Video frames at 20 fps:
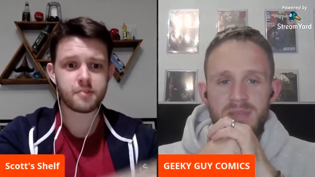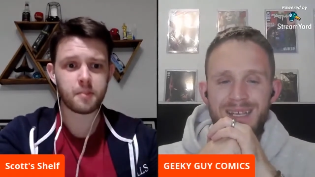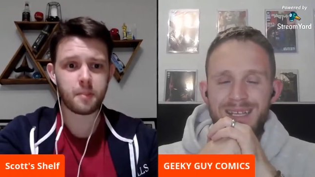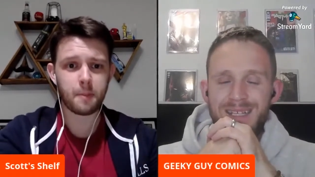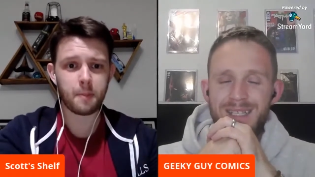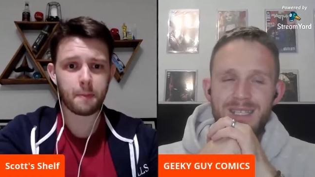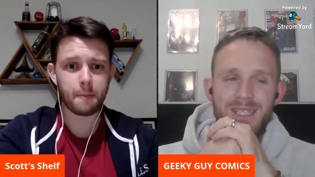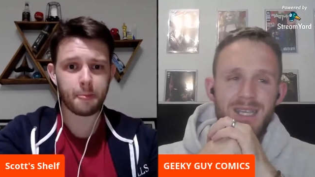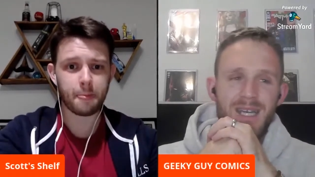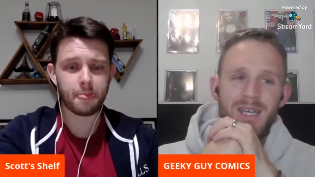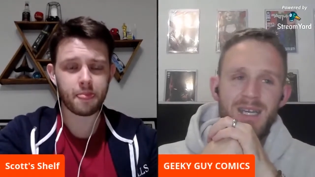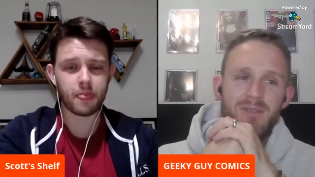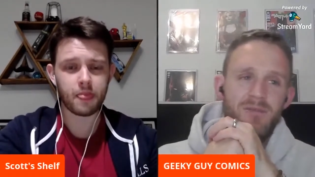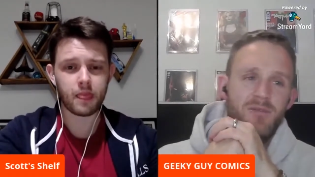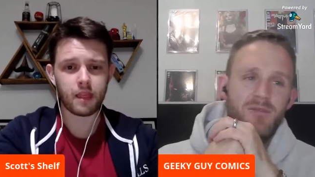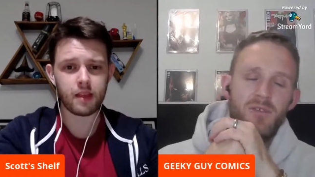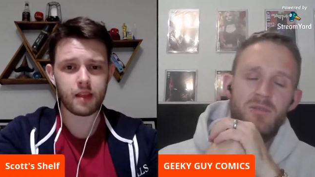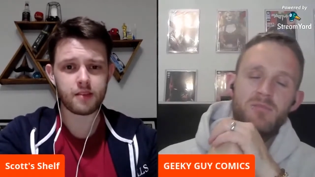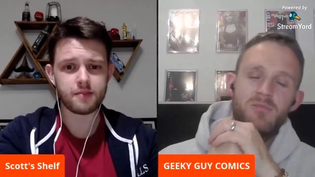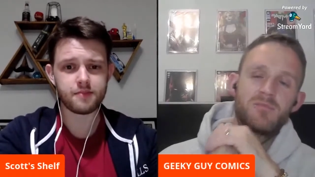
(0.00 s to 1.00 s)
Speaker 1: insane
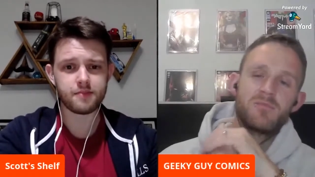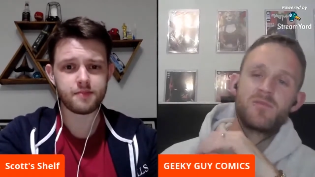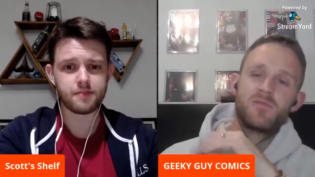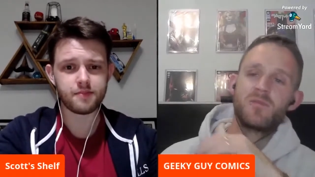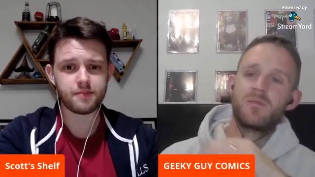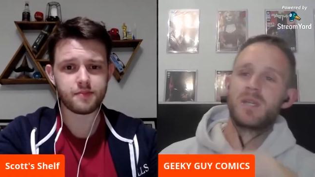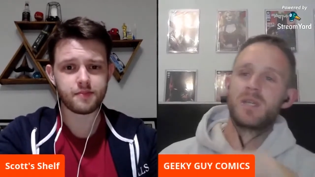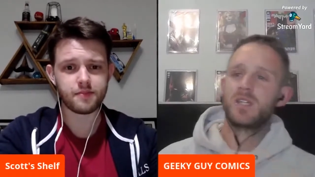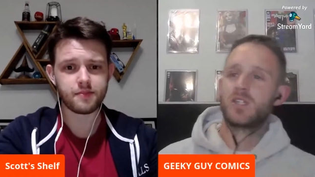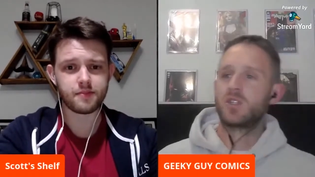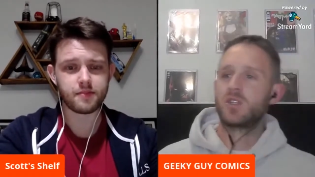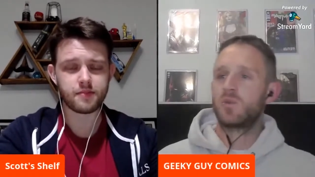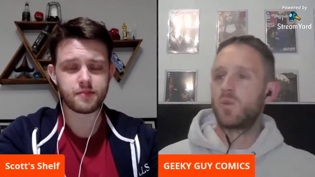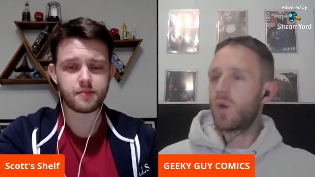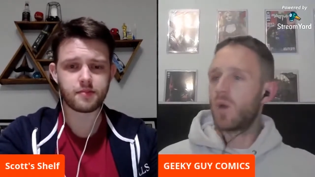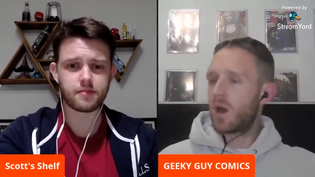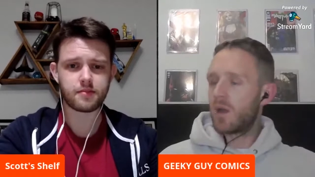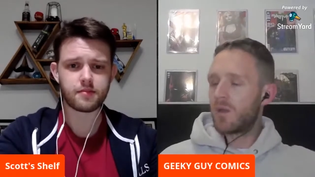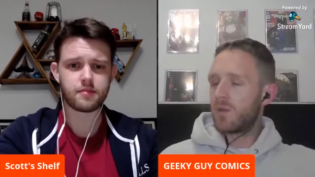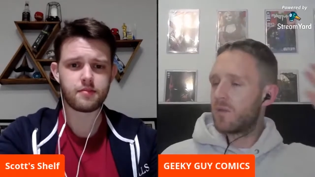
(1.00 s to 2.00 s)
from from issue
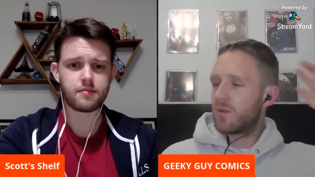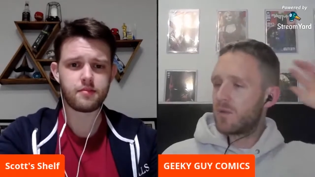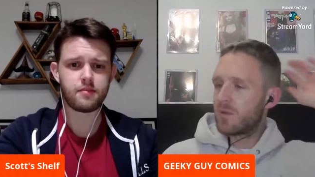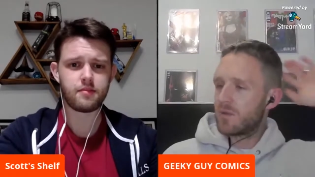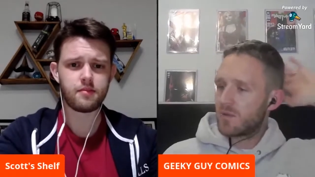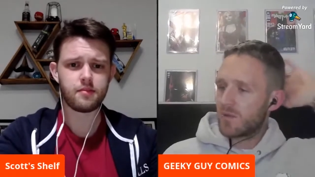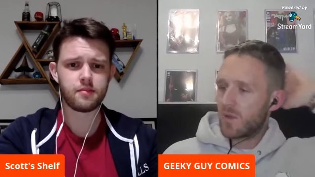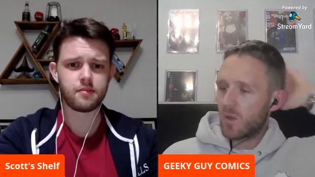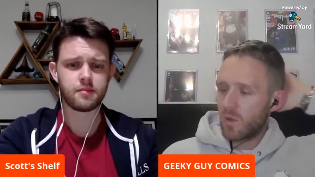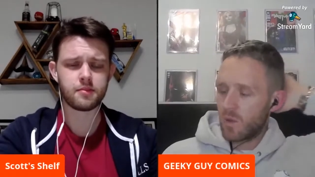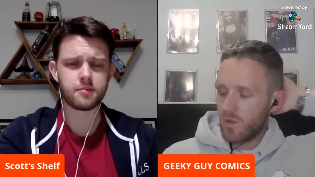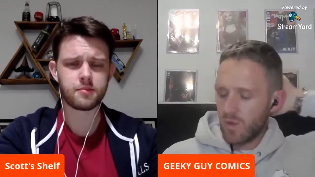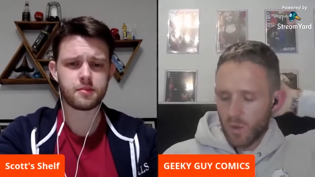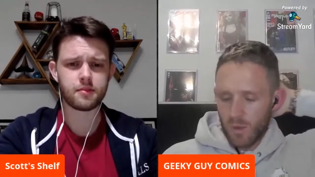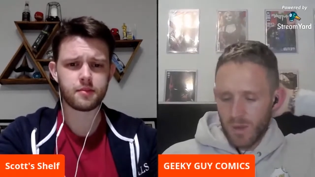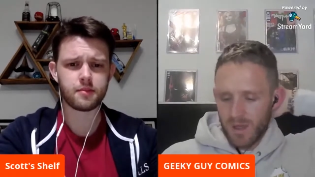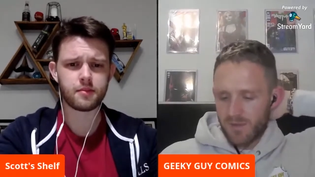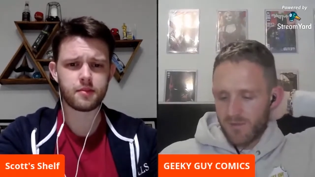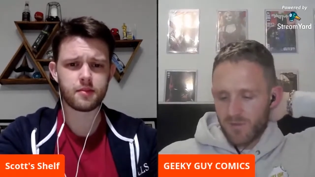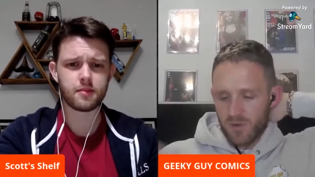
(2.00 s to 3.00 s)
one all the
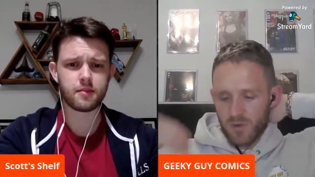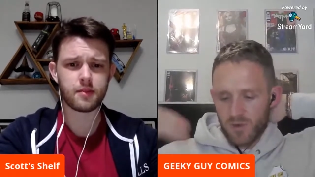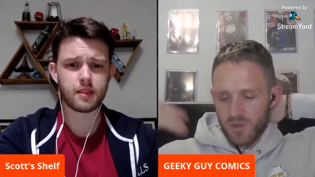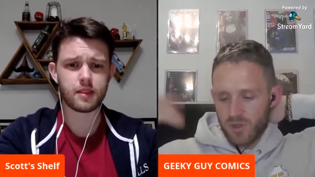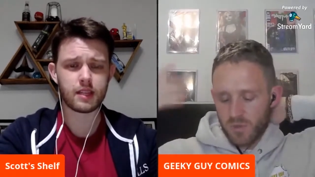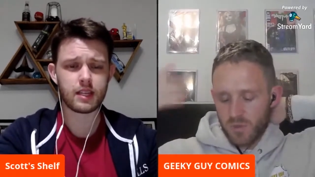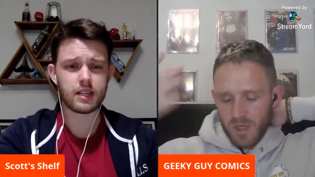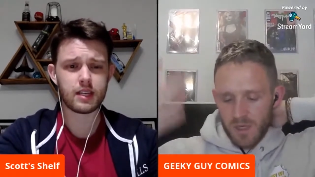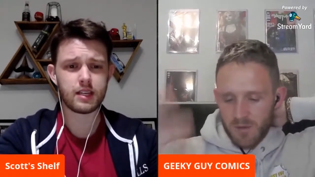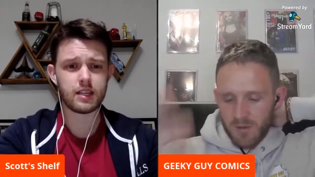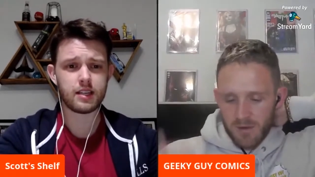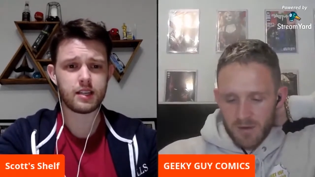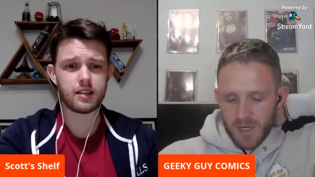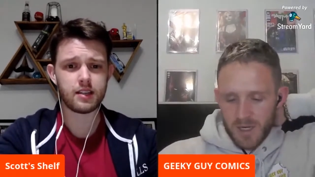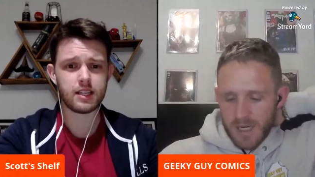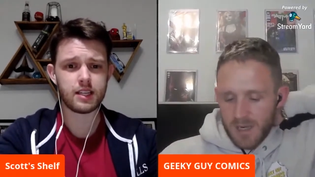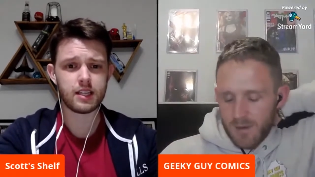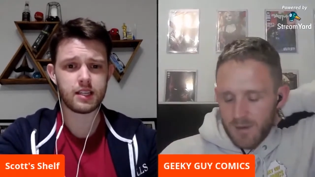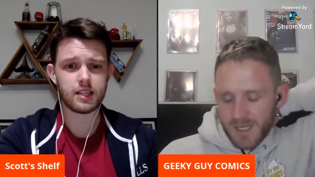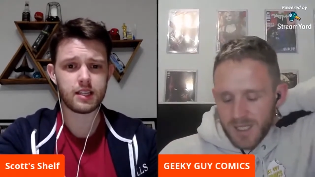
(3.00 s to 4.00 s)
way through to where we are
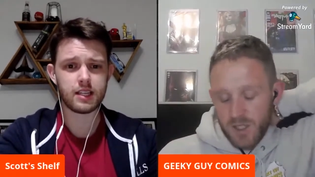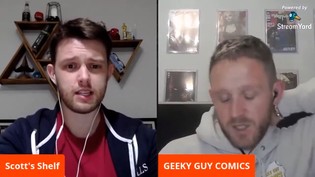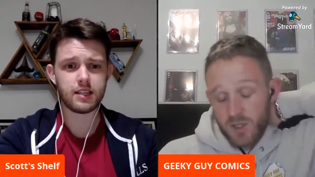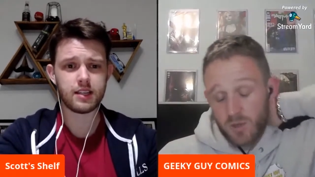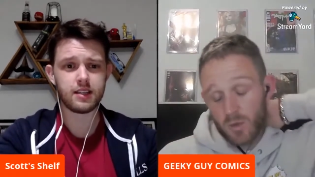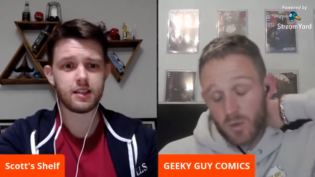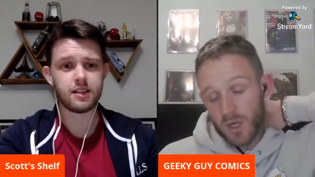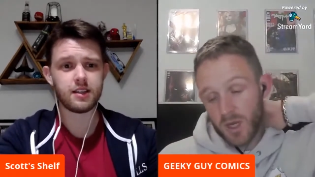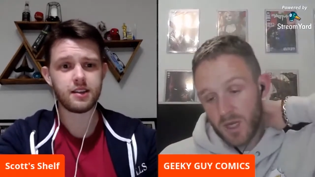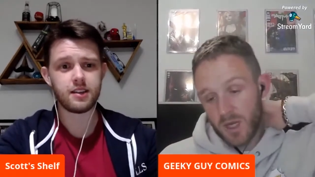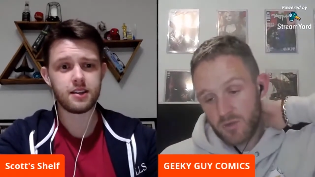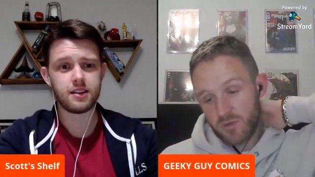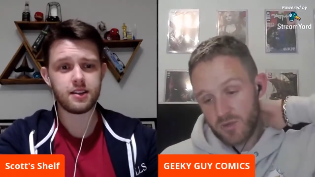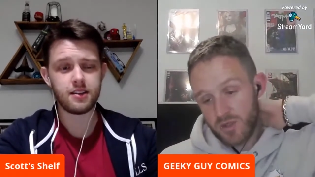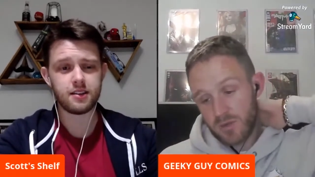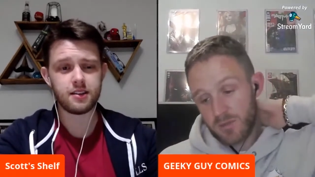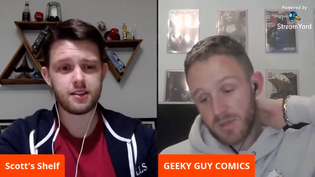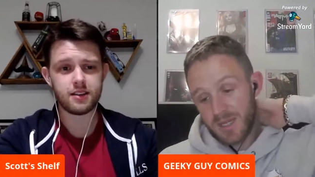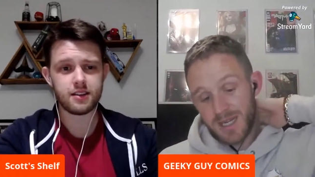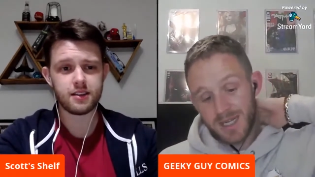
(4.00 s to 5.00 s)
now, issue
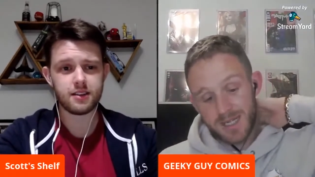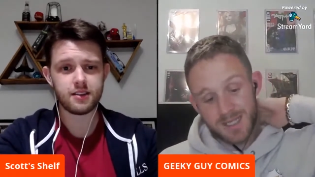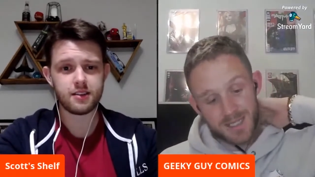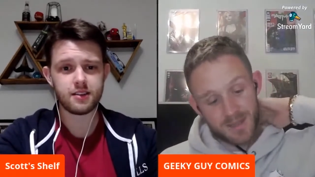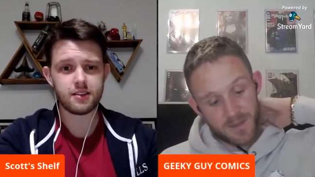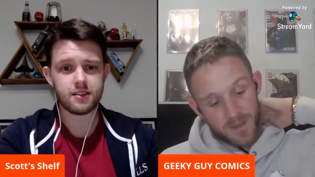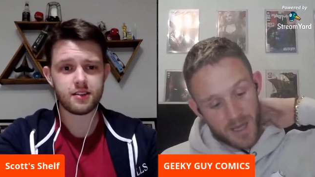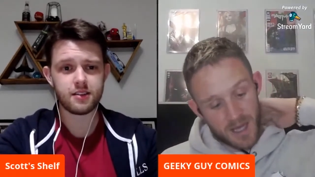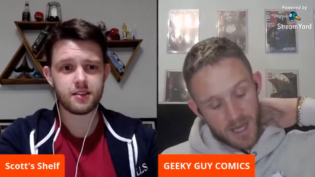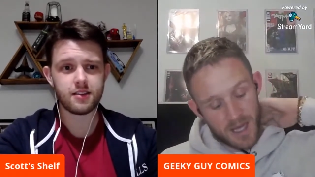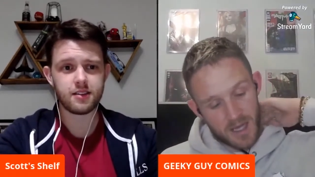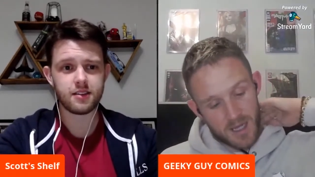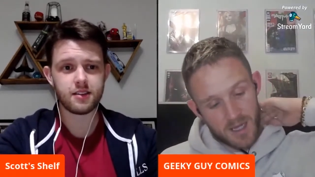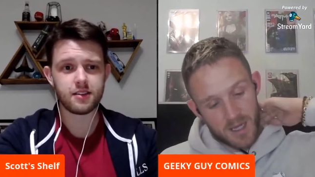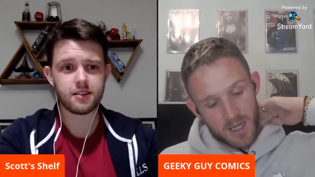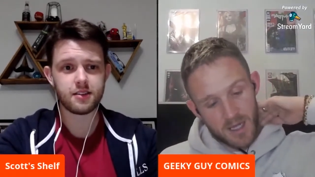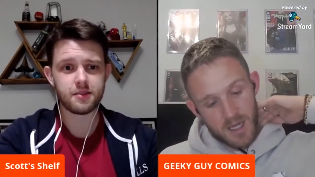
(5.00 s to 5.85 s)
100. I'm collecting that.